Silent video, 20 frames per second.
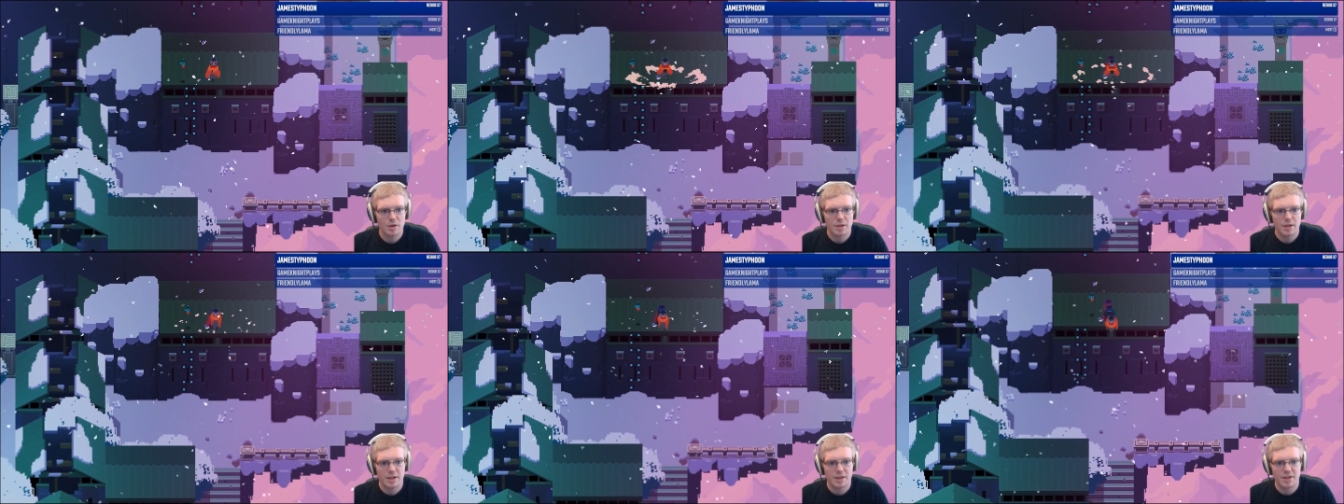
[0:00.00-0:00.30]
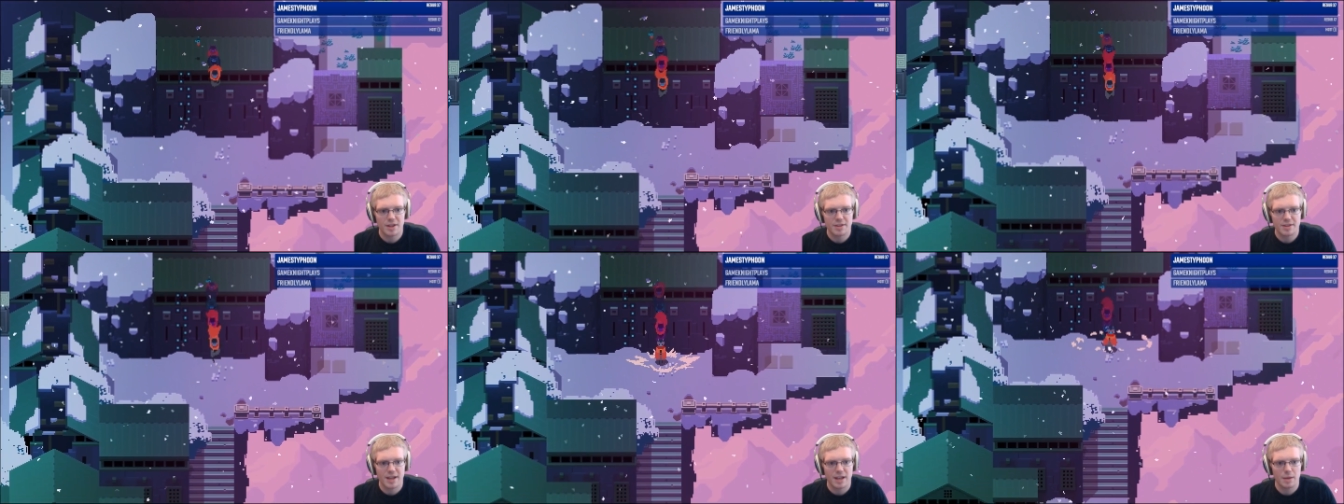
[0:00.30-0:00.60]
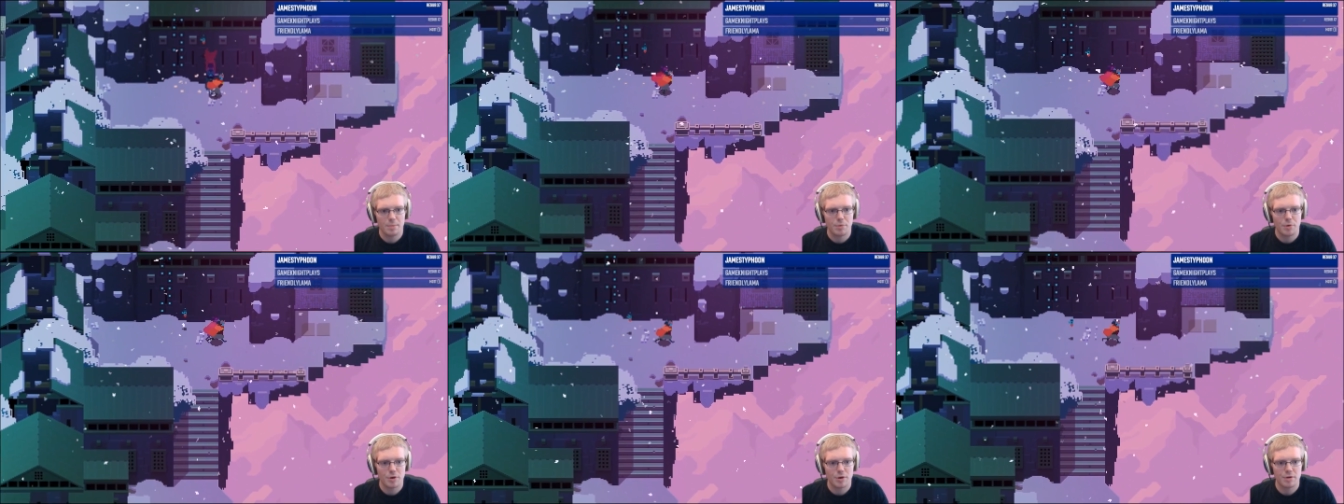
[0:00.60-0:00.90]
It's the
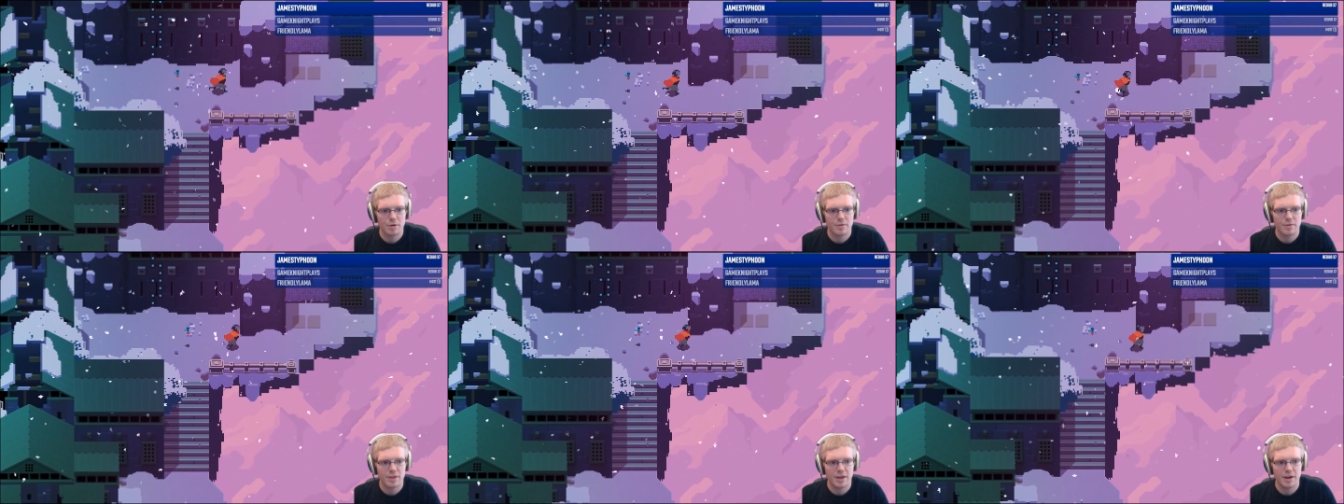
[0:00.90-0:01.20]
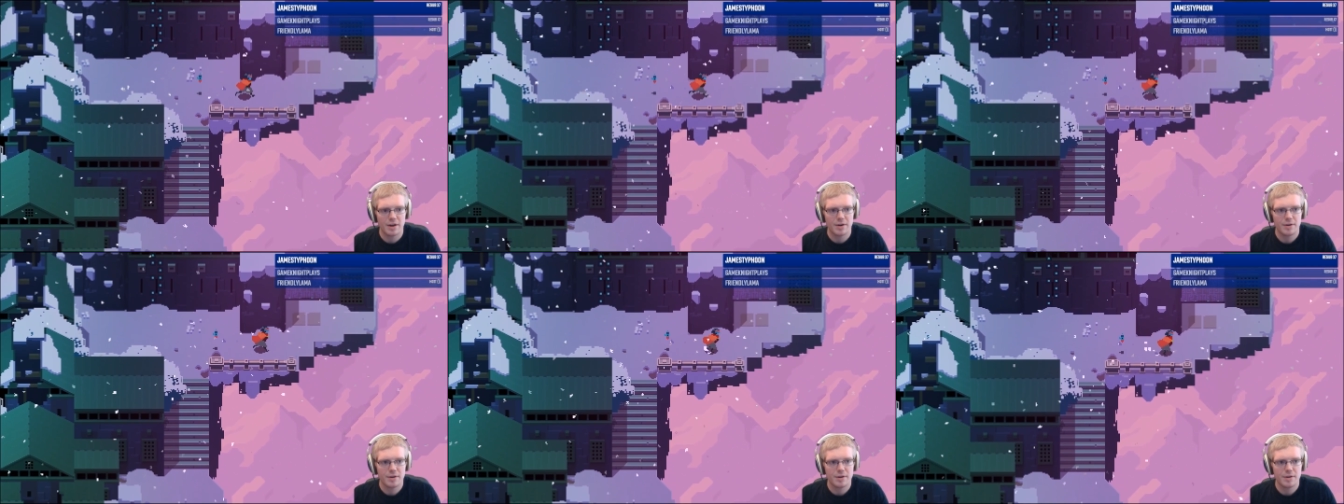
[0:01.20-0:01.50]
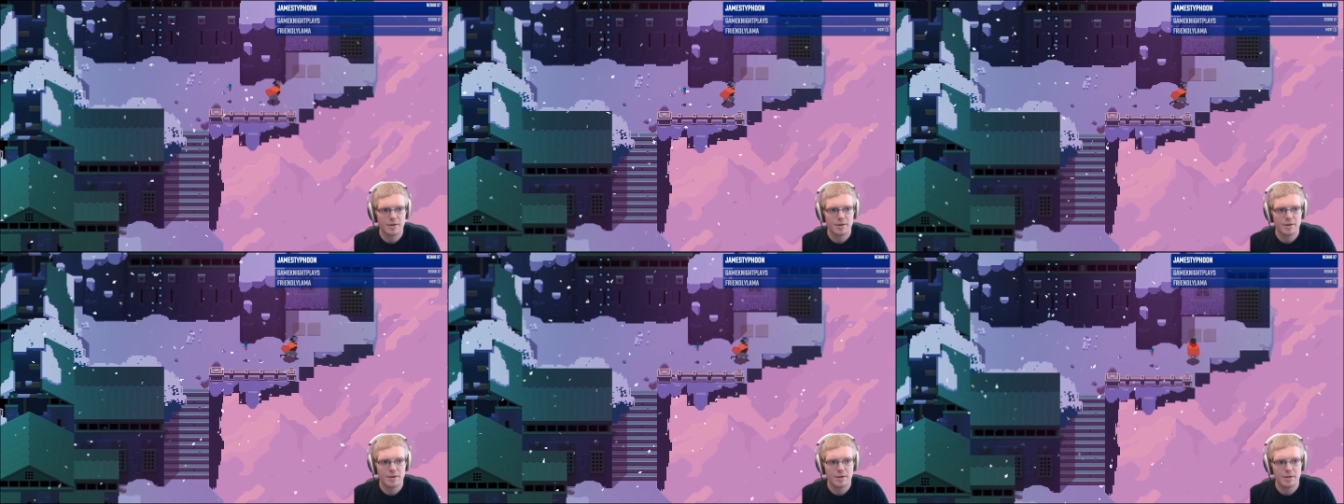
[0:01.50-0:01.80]
teleporter over there.
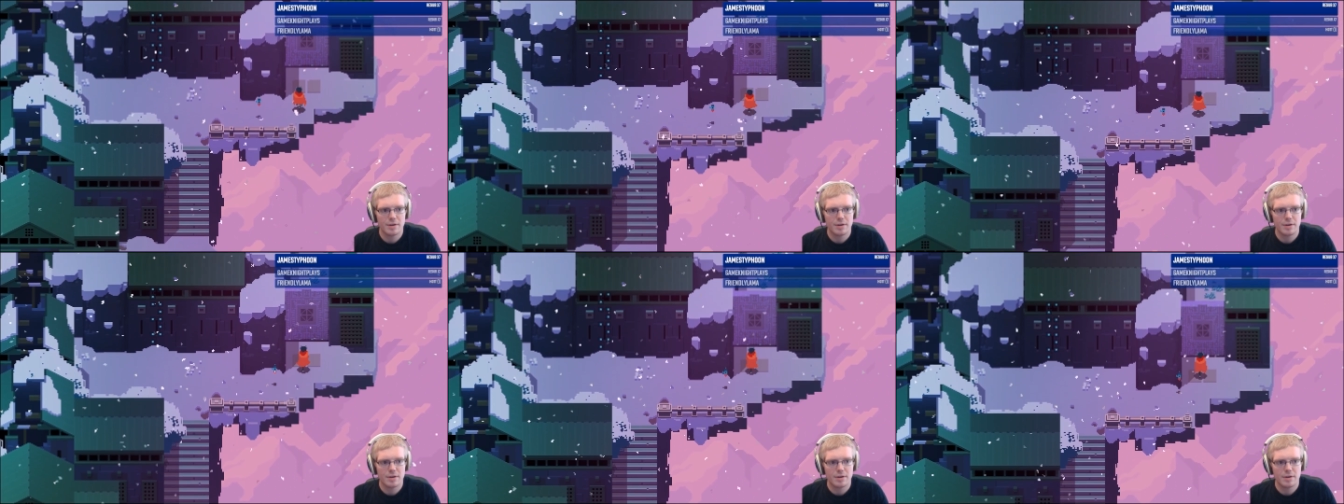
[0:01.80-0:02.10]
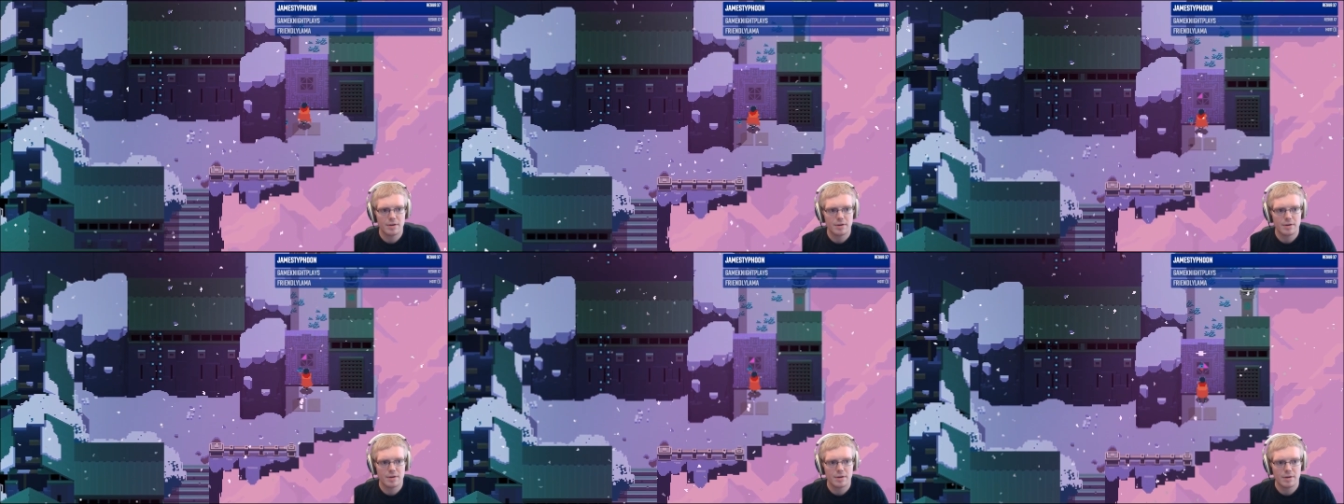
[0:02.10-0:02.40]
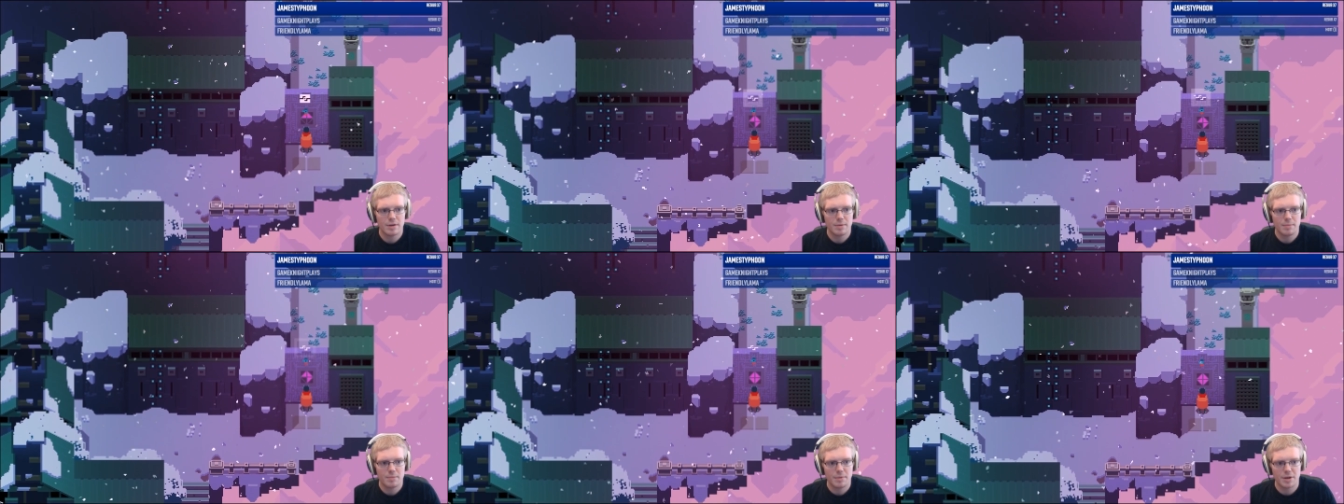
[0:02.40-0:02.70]

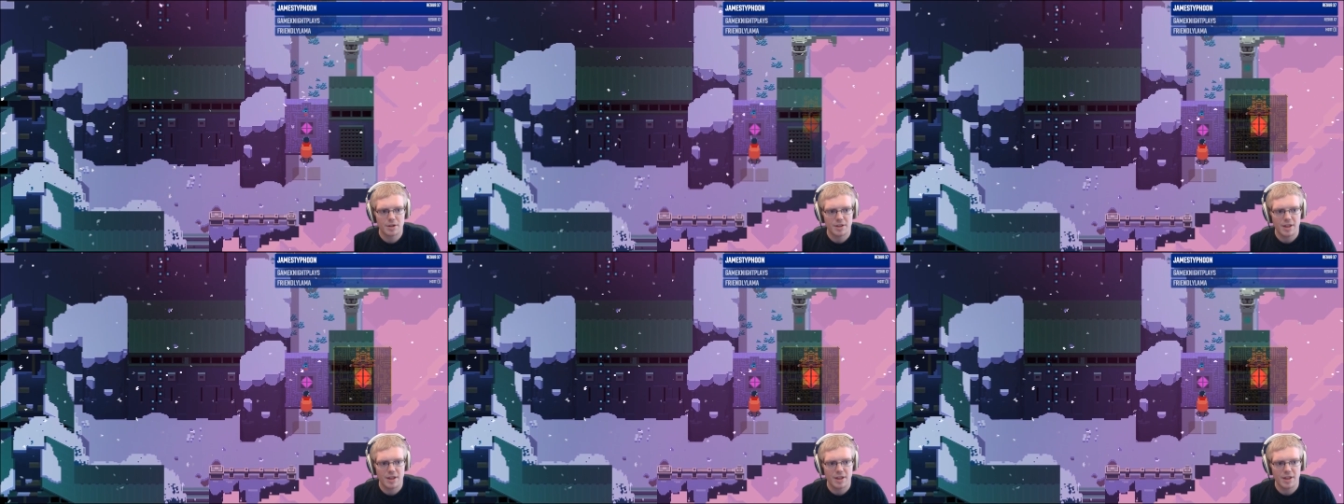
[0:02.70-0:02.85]
Because